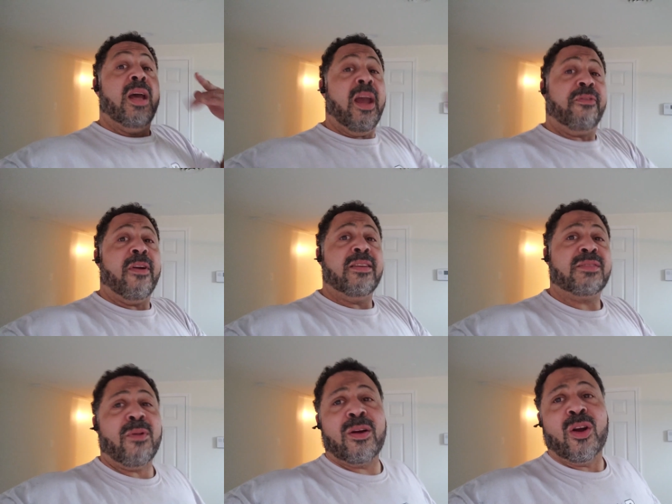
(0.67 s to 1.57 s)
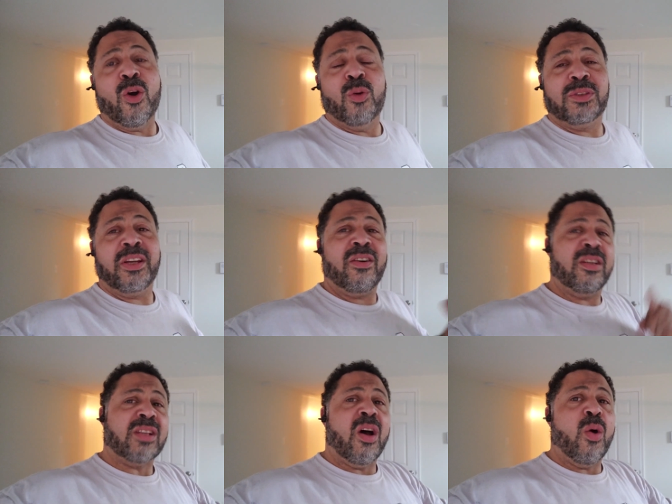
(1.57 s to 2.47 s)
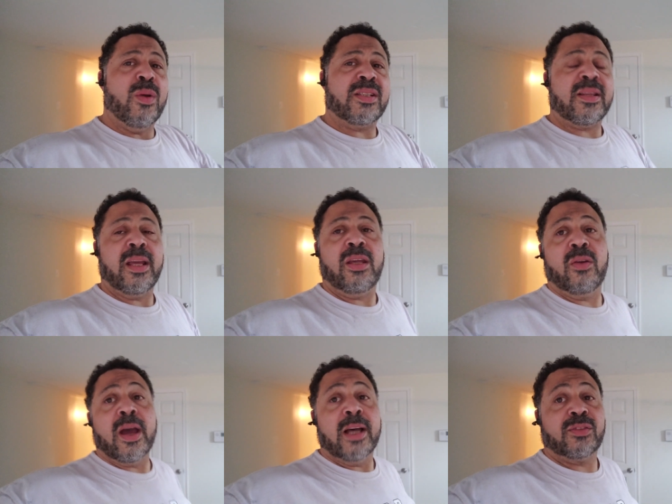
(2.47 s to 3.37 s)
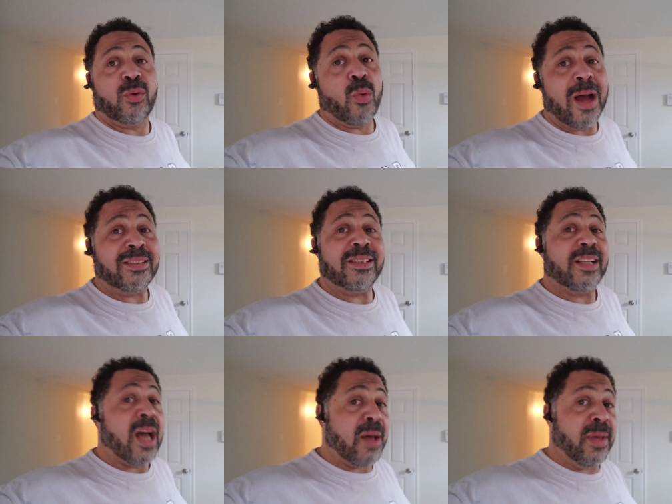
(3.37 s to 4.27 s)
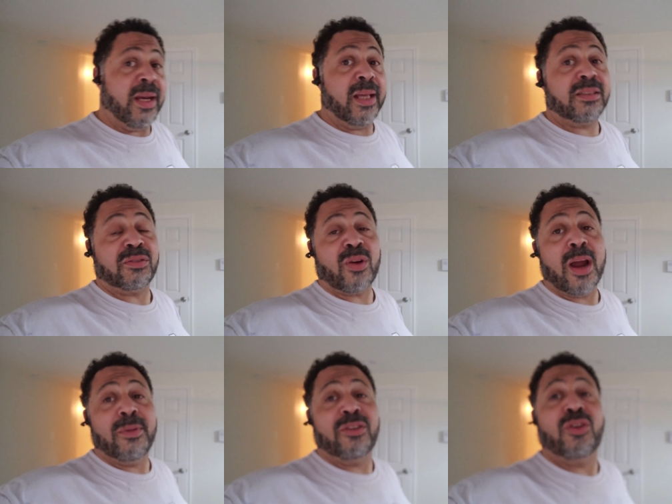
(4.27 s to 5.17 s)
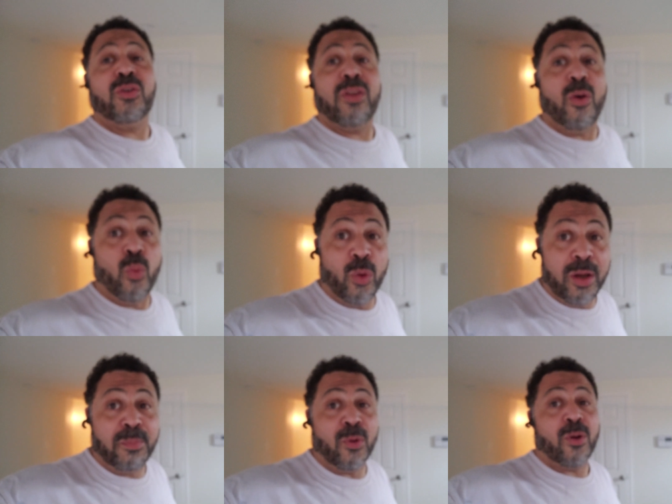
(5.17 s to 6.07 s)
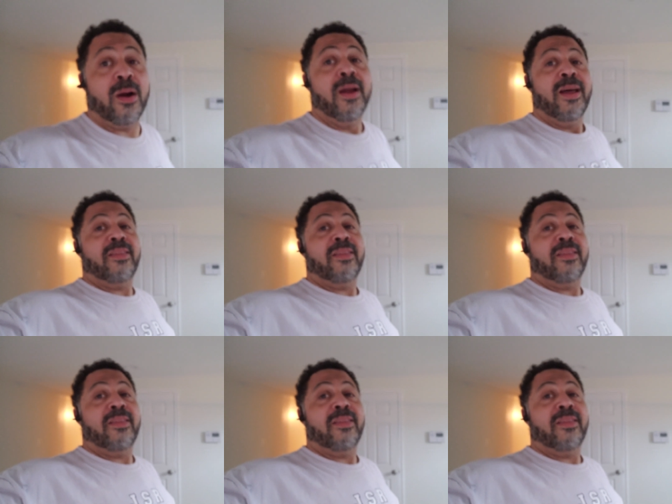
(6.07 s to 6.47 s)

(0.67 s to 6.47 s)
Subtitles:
Hey friends, Mark Holmes here, and as always, thank you guys for watching, commenting, and subscribing to the Wood Boar.